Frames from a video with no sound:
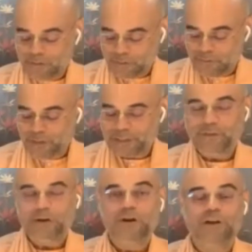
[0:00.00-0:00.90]

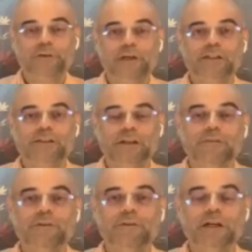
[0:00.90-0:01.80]
Whatever qualification I
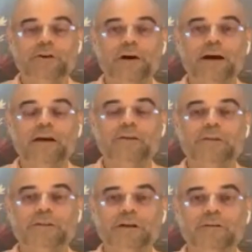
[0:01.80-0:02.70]
will acquire, I will
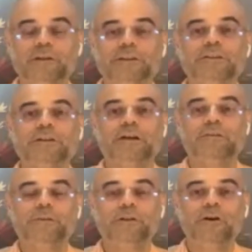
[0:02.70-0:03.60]
serve Krishna
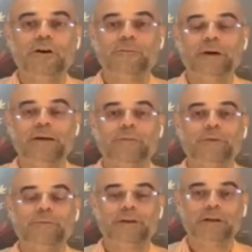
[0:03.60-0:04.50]
with all my
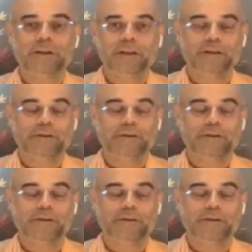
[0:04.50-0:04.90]
capability.